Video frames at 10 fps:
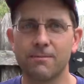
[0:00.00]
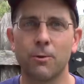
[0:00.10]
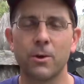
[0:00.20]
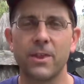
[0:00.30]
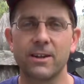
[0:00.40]

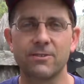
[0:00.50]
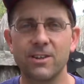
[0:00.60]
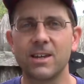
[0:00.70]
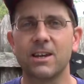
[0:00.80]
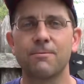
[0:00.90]
for, that
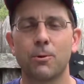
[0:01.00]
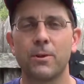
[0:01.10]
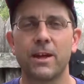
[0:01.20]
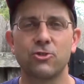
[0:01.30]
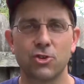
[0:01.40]
seeking for,
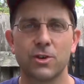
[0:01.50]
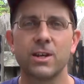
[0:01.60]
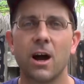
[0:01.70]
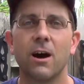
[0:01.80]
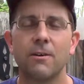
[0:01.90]
that
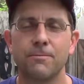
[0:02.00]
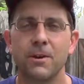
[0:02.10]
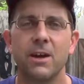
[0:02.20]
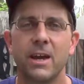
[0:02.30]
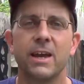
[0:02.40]
journey of
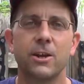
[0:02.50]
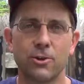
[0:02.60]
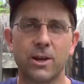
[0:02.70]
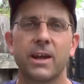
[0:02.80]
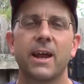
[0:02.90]

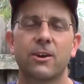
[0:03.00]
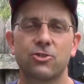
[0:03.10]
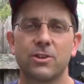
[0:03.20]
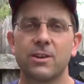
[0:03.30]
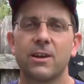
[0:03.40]
inner
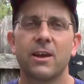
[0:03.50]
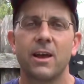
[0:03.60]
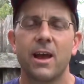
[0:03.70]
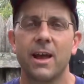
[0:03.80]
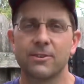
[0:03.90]
connection
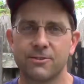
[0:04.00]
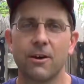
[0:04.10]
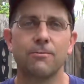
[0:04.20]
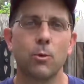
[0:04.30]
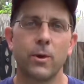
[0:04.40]
and
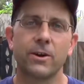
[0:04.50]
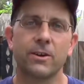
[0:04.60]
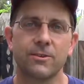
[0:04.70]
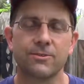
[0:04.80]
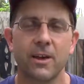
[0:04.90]

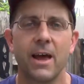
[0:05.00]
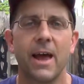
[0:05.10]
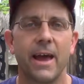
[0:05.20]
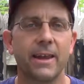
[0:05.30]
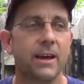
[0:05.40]
self-awareness.
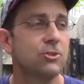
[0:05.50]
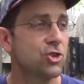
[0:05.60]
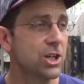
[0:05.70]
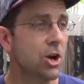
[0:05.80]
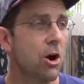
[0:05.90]
And
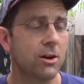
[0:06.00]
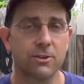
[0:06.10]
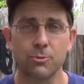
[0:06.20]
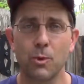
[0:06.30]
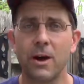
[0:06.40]
Qigong
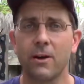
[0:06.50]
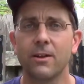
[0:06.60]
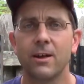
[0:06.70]
as well,